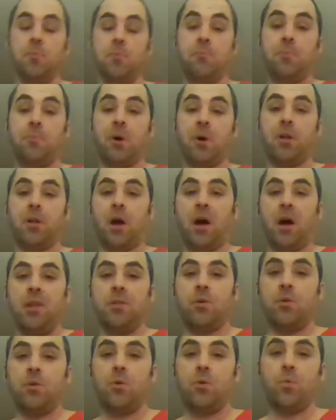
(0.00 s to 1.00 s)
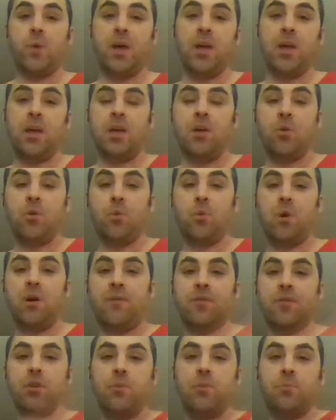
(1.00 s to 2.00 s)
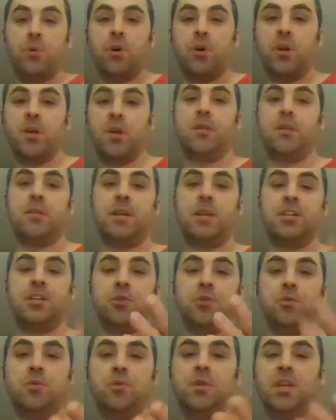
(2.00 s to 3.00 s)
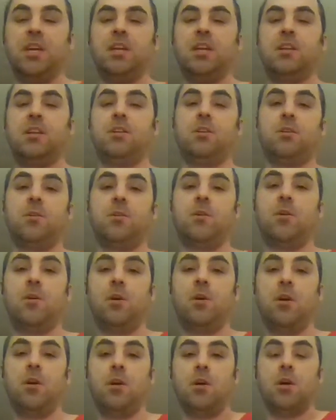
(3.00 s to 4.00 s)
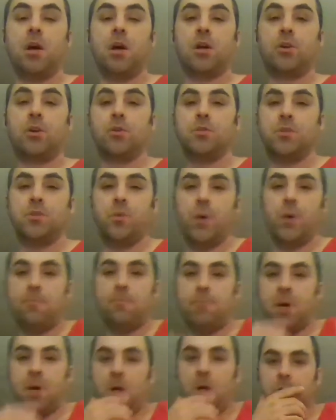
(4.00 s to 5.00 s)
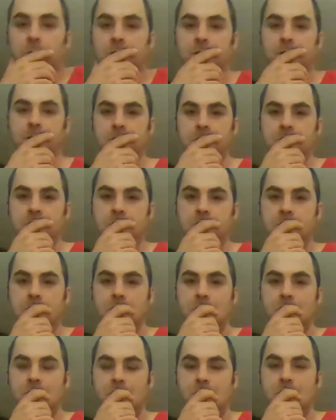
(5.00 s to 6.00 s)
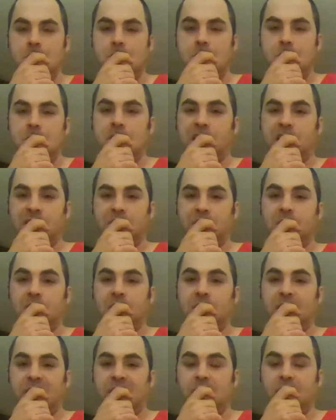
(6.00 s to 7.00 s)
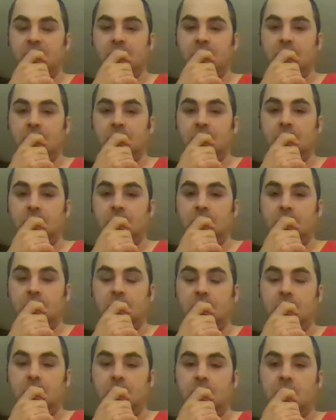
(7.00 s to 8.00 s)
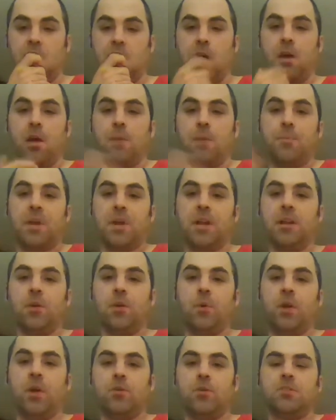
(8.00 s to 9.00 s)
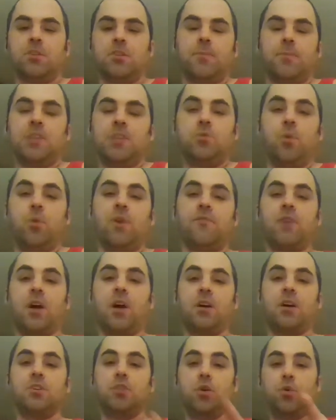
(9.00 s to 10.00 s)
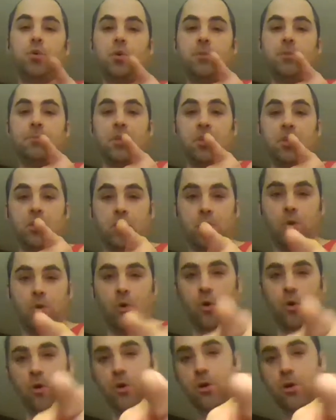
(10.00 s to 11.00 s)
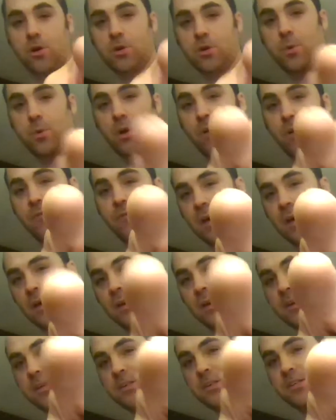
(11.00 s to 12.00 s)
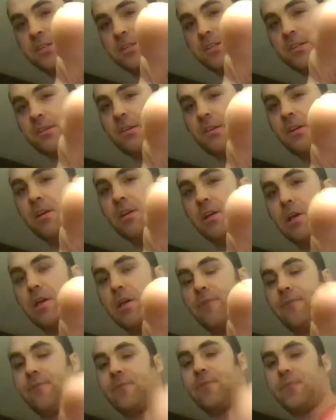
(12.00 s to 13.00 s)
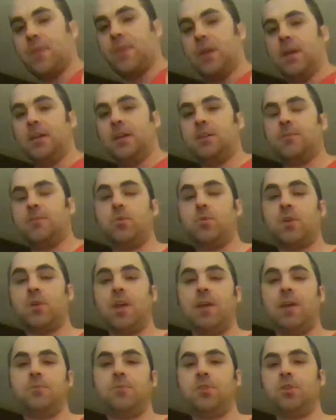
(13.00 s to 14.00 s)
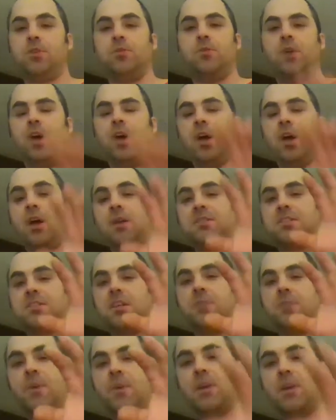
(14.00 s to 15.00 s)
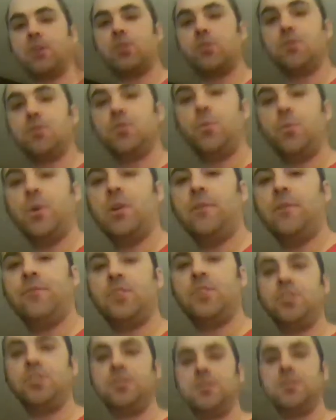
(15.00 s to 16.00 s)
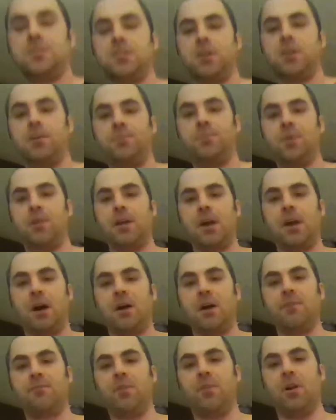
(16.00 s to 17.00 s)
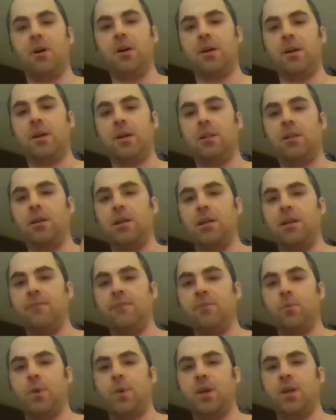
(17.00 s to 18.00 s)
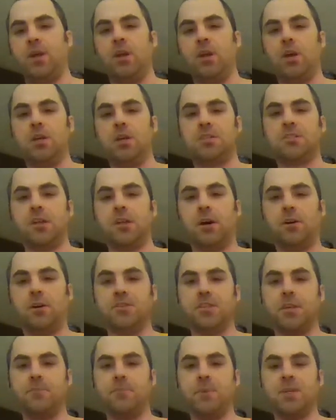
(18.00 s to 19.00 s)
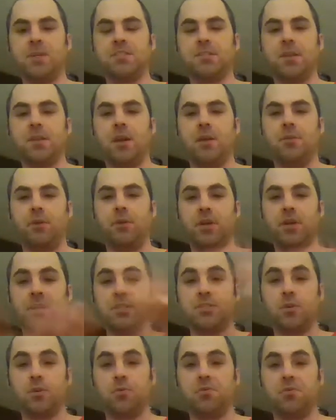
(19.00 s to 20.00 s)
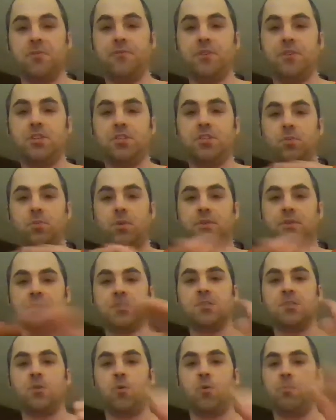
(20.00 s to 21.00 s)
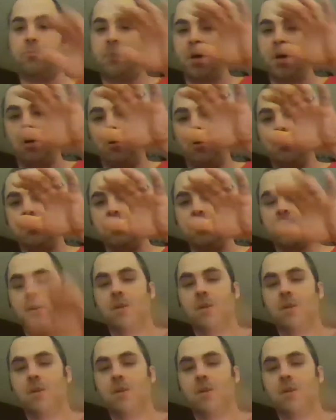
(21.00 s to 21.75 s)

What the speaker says: But either way, wherever you put it, they do need a cruiserweight belt. Definitely. But anyway, those are my 12 guys. Who would be your 12 guys if AEW came to you and said, make a cruiserweight division, it's going to be like high-flying and light heavyweight styles, like mixed together in its own division with its own belt?